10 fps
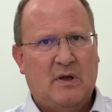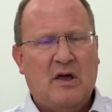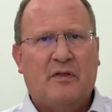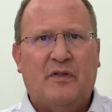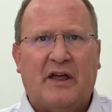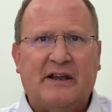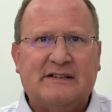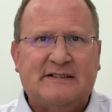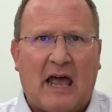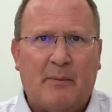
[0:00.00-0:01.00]
Then
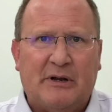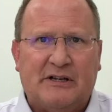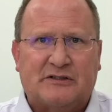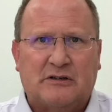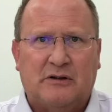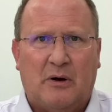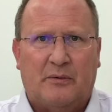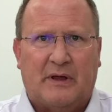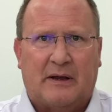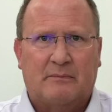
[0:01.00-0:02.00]
examine his
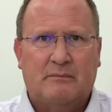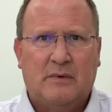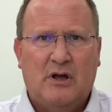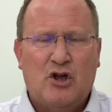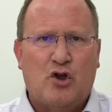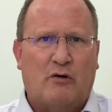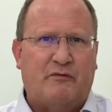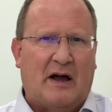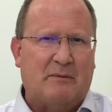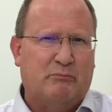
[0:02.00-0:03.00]
clothing. You'll
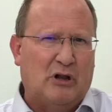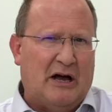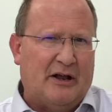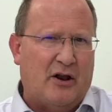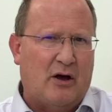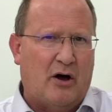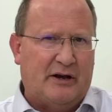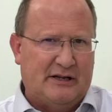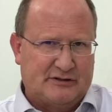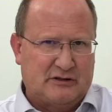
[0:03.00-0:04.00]
find blood on
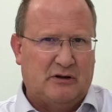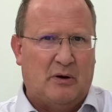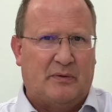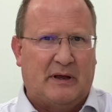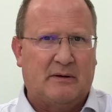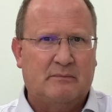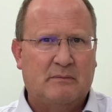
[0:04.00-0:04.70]
his clothing.